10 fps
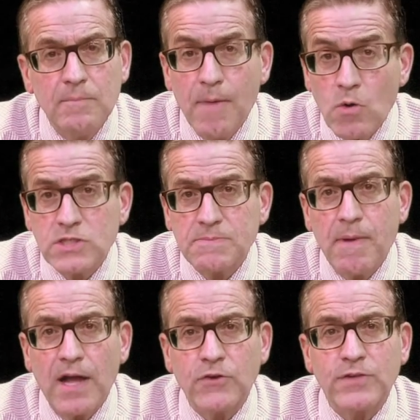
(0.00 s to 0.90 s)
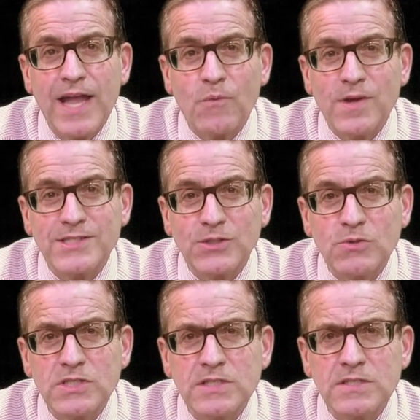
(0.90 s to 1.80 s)
Most modern day
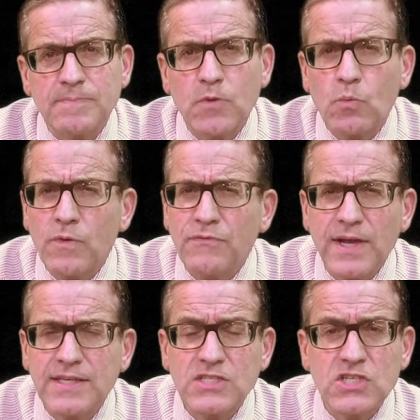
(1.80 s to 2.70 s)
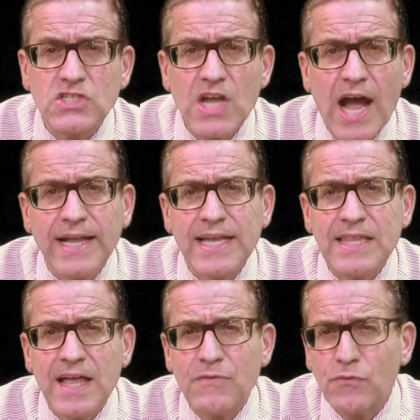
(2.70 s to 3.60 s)
resolutions reflect a
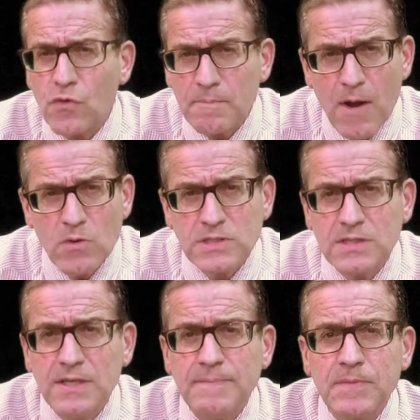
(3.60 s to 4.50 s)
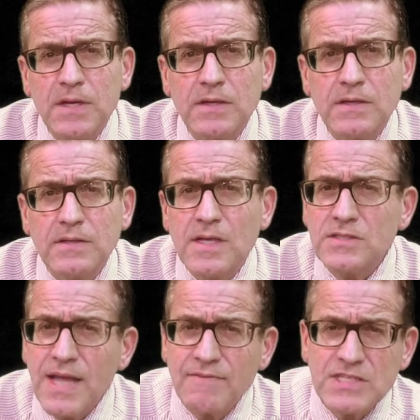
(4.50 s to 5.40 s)
society that, for most,
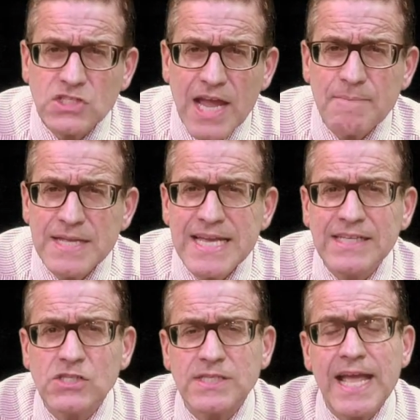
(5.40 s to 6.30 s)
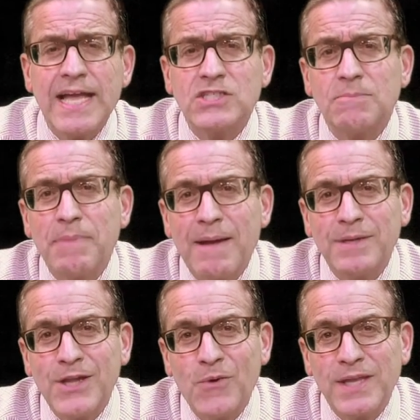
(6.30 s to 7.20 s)
doesn't have the same needs as the ancient
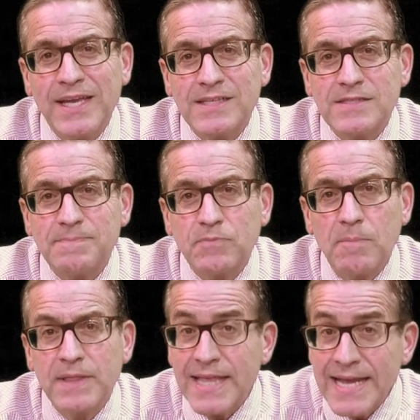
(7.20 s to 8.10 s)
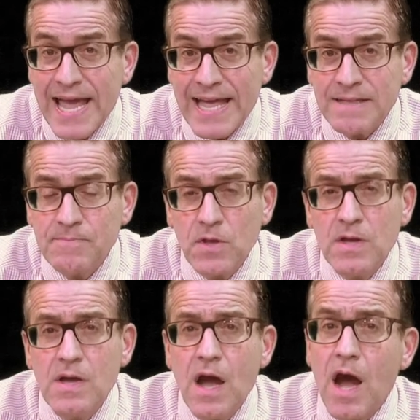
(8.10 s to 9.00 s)
Babylonians. But then again,
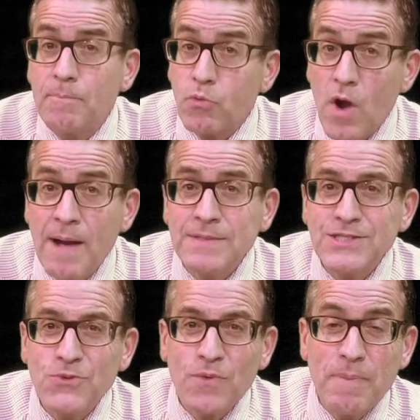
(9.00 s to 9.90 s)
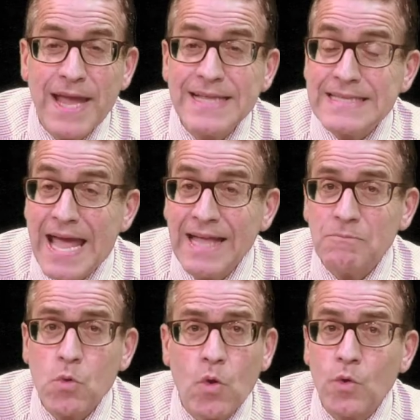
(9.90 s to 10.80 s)
a promise to repay a
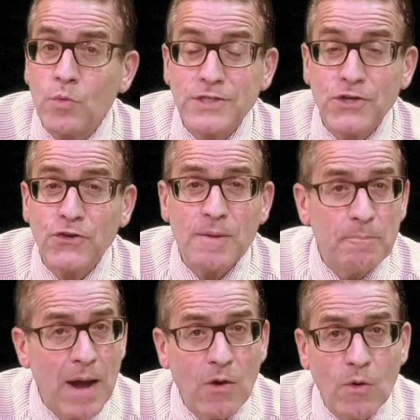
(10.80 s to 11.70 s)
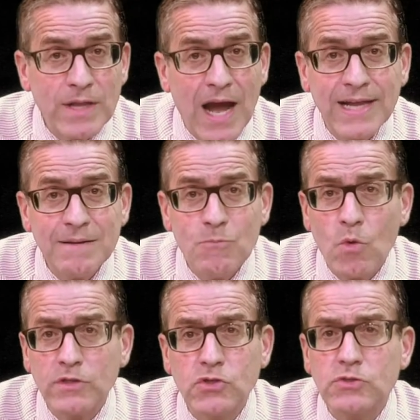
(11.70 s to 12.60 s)
debt or return a borrowed item
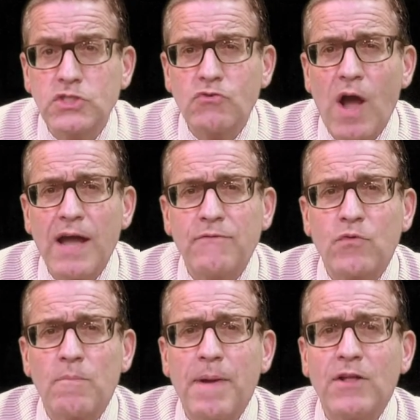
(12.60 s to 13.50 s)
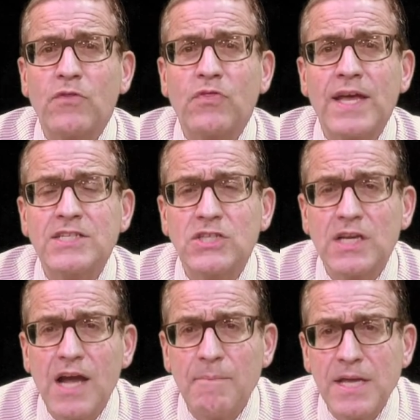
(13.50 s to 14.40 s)
or to strive for better things in
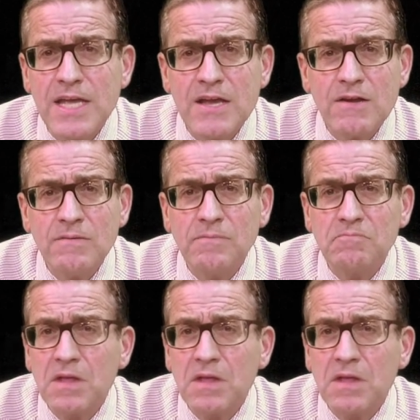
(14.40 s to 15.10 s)
the coming year